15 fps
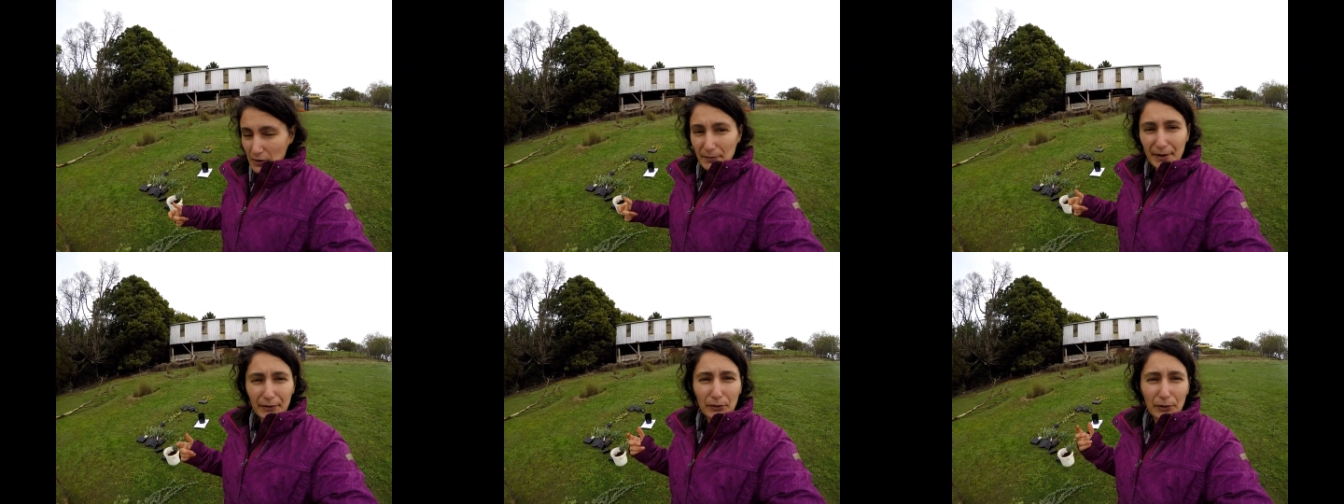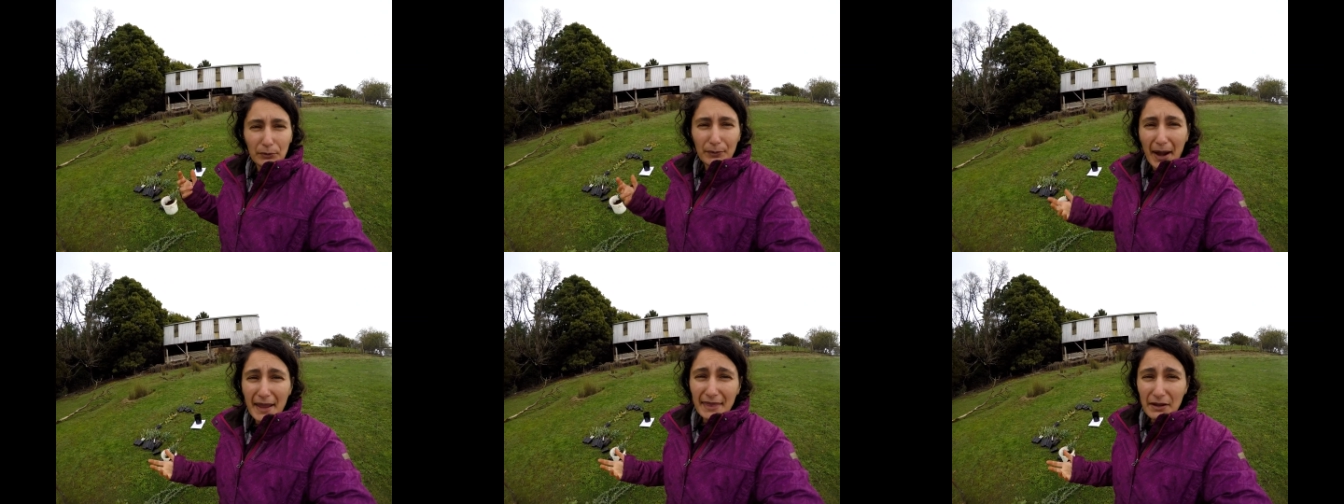with all the
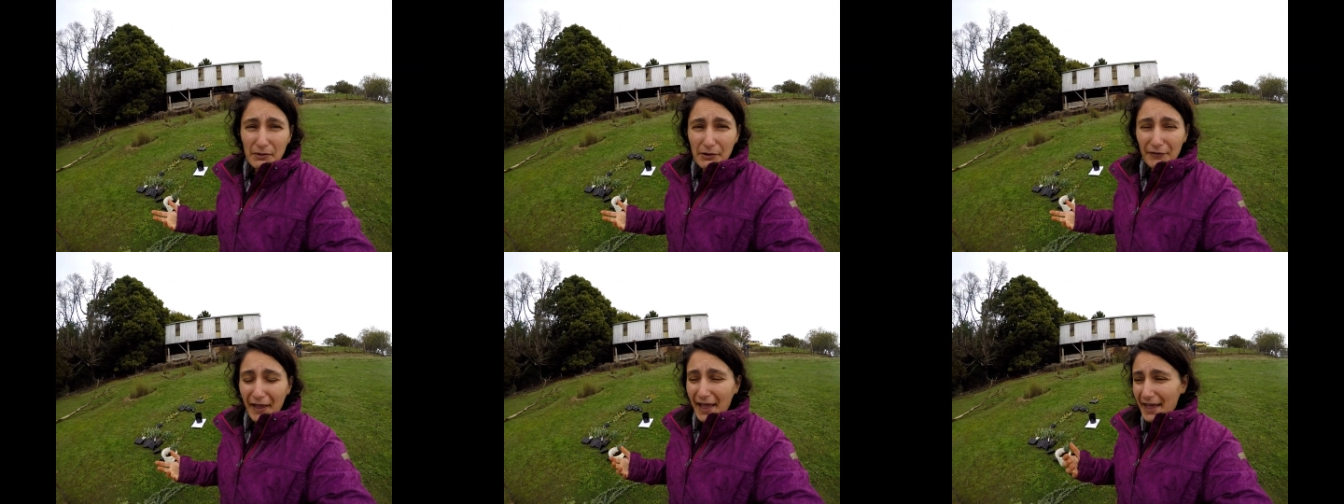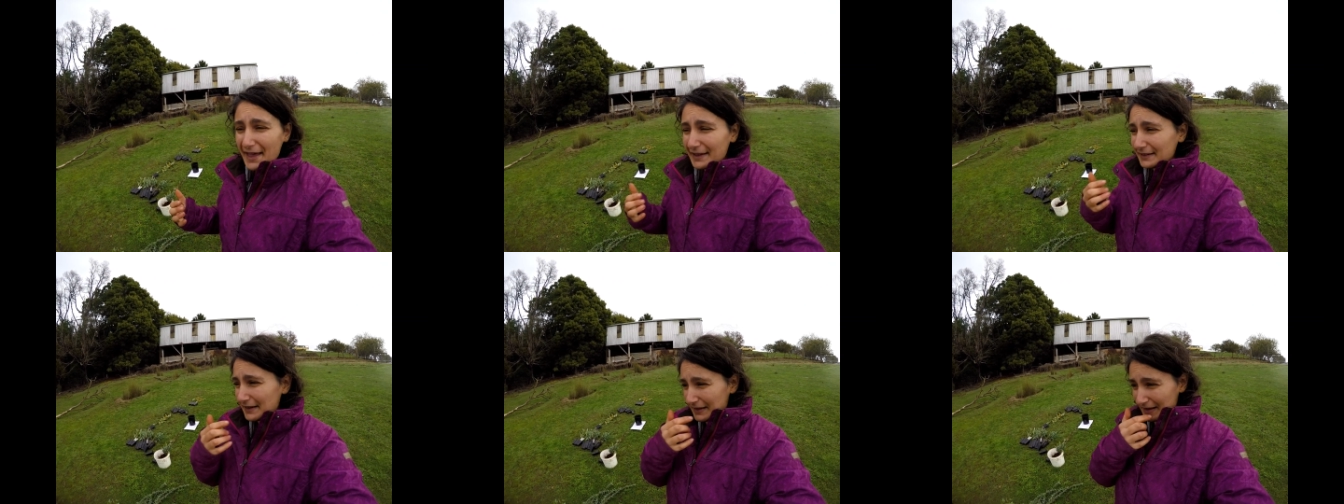rain that we've
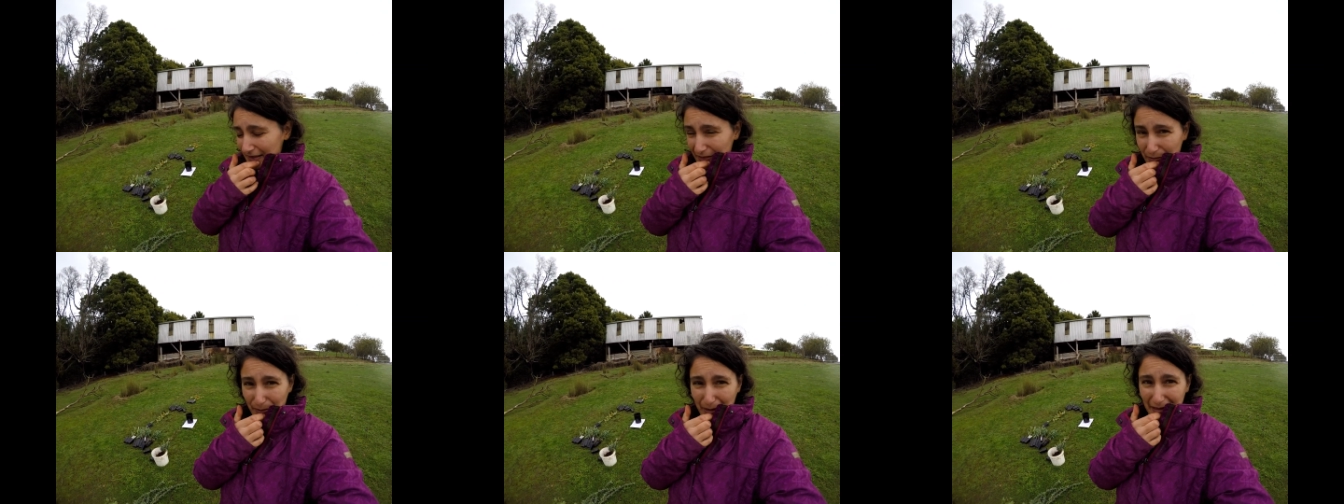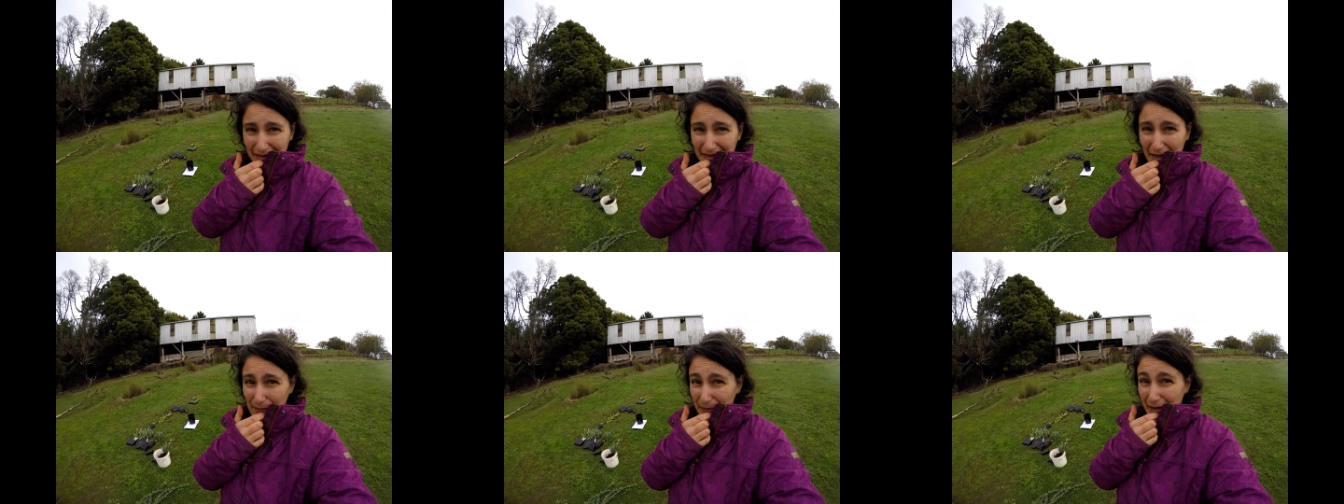had and the wind
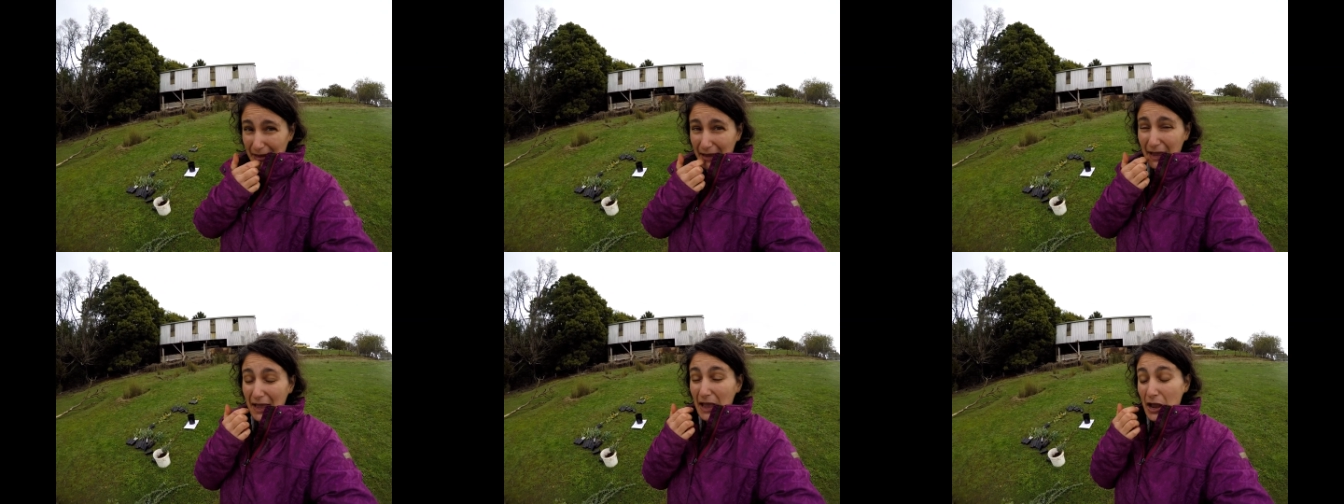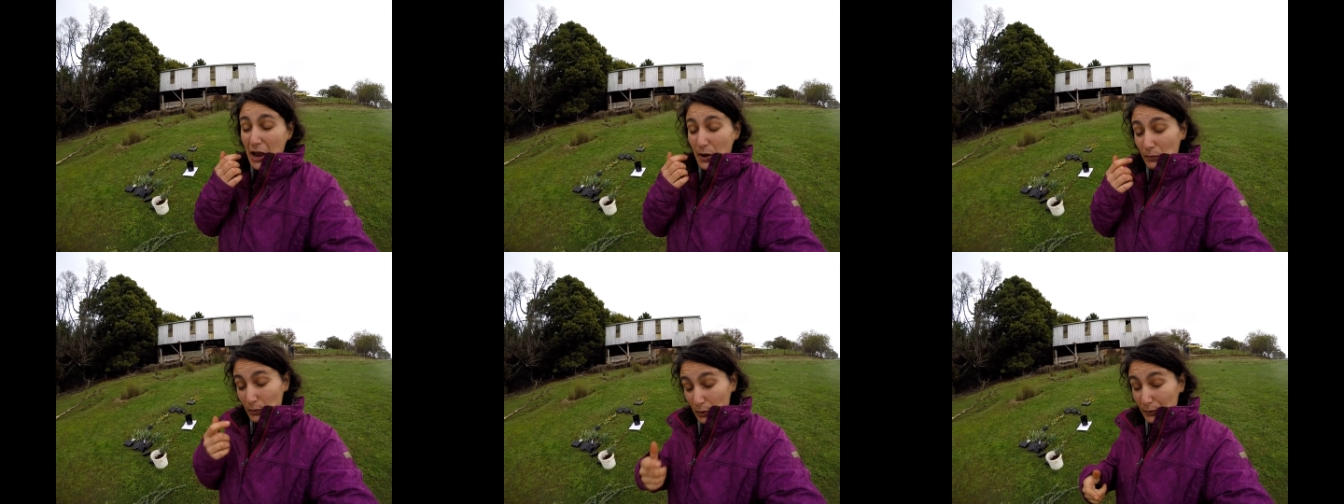that we
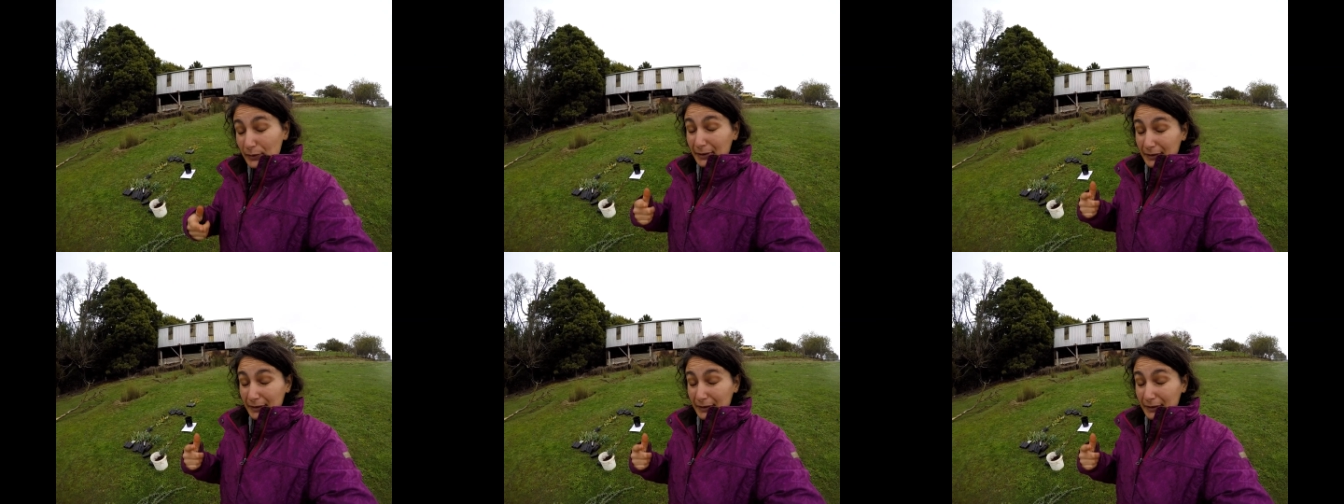will